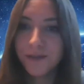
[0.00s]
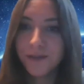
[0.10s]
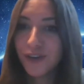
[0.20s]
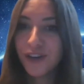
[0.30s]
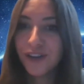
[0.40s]

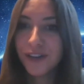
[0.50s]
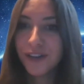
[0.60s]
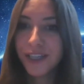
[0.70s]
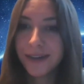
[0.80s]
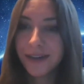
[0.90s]
He lived for
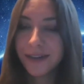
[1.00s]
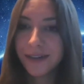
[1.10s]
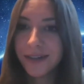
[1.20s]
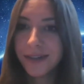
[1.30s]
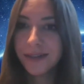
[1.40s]
another
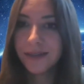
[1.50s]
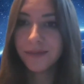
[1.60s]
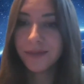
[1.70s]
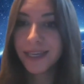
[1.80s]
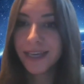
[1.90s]
year
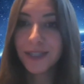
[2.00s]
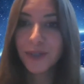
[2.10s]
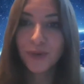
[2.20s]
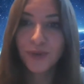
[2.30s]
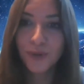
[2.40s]
and
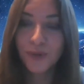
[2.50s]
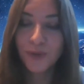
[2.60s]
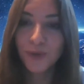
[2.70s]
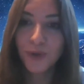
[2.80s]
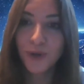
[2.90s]
cancer
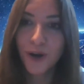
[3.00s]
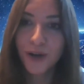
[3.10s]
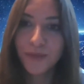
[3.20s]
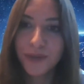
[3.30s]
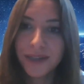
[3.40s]
was almost
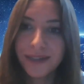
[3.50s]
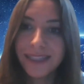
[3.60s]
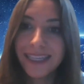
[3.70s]
all gone,